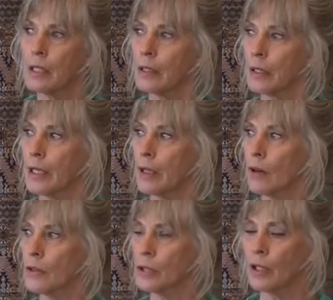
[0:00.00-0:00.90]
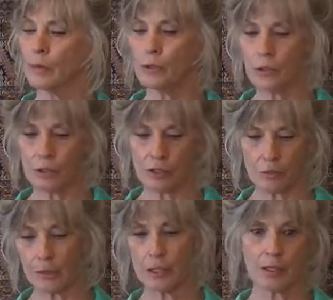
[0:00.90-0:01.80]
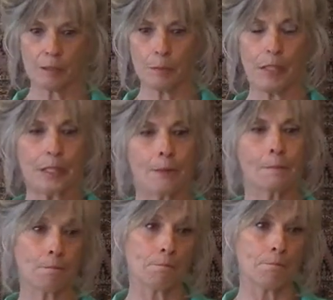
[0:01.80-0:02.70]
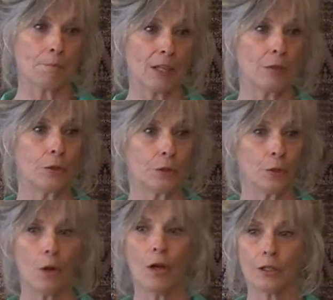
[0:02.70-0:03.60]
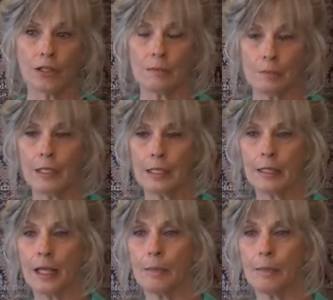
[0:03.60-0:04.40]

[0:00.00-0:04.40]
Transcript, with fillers: then that also helps you to just really just be who you are, just being in that